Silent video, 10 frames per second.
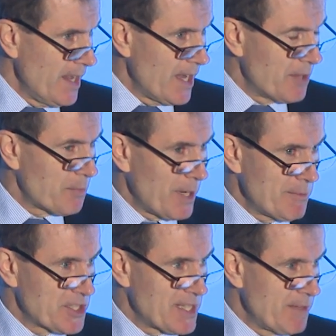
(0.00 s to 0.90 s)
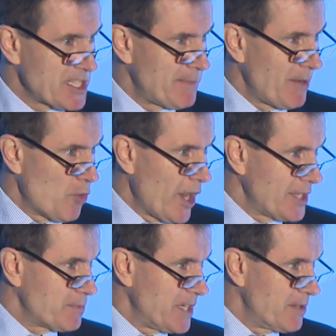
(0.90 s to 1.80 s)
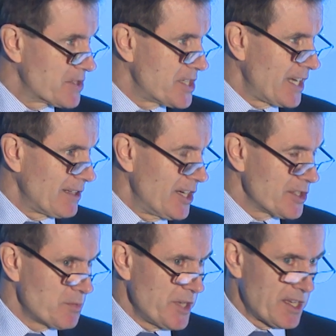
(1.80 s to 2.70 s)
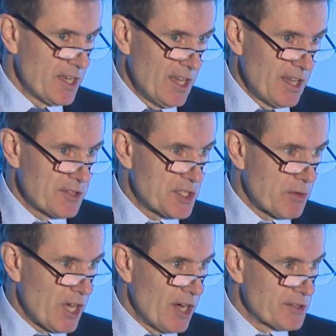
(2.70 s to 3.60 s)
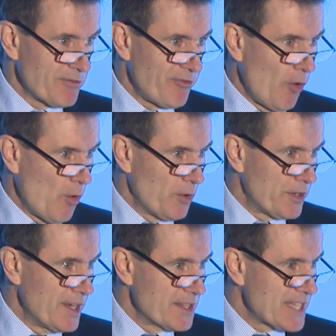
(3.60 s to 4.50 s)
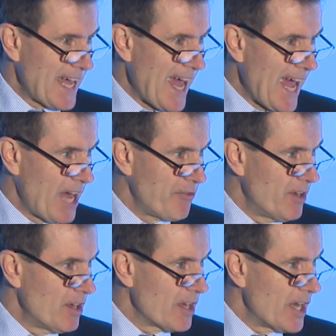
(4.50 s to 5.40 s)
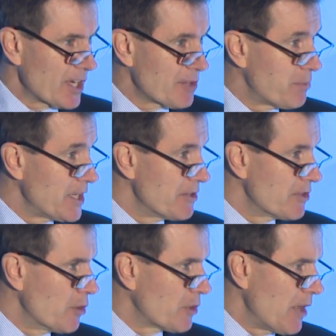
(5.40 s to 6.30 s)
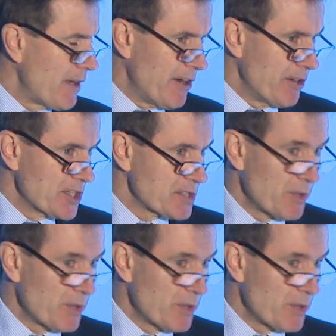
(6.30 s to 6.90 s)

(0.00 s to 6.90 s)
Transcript: Uh, the Prime Minister must have been right when he was saying last week that you can't afford to have uh, complete no-go areas.